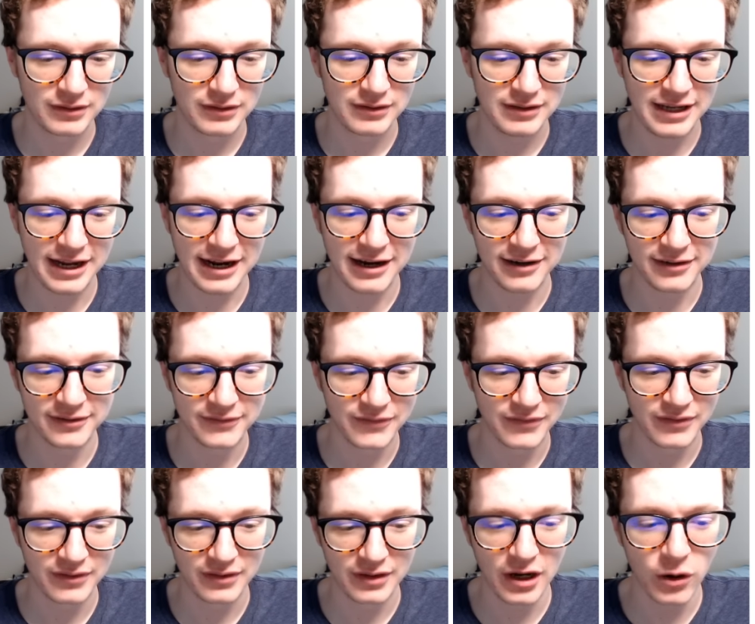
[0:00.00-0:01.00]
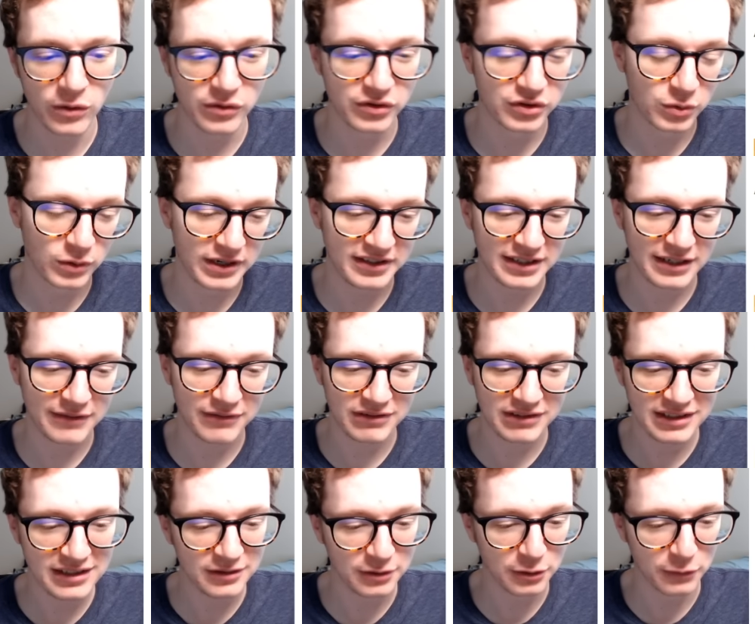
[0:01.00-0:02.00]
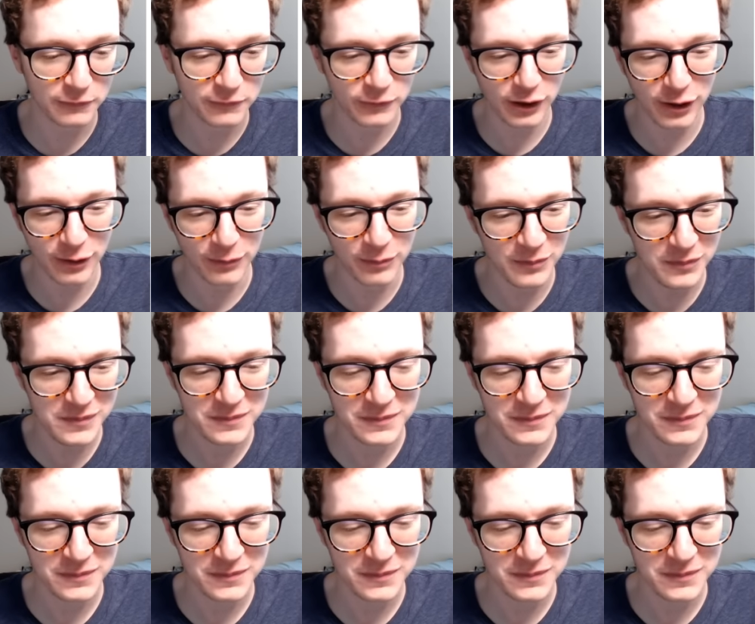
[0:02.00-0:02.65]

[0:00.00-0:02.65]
Yeah. Oh, in 2017. Good for him.